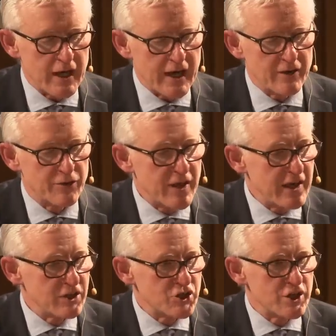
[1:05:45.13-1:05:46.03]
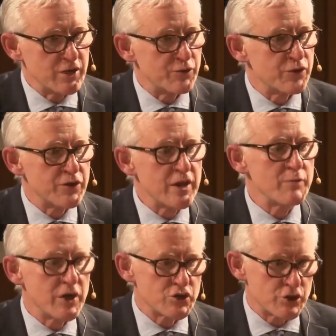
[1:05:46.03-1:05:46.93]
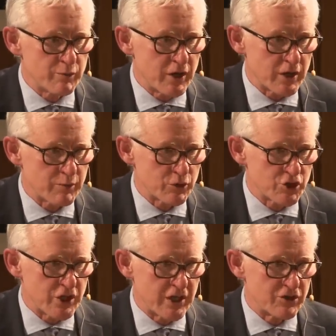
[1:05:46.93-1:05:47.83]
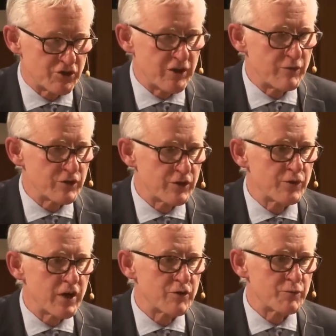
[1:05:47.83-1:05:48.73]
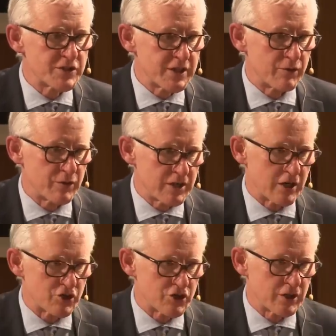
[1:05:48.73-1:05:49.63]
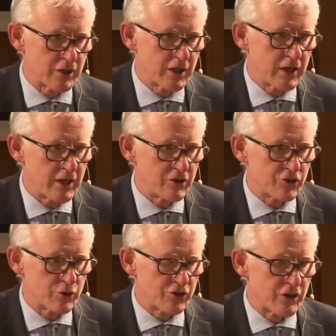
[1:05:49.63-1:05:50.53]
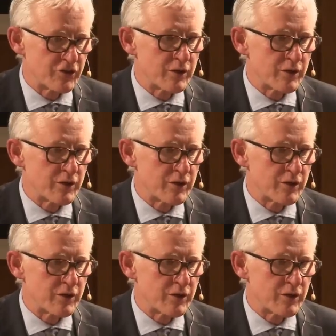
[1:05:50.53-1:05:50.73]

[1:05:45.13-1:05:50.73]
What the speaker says: And they achieved the most remarkable change, 75% reduction in suicides.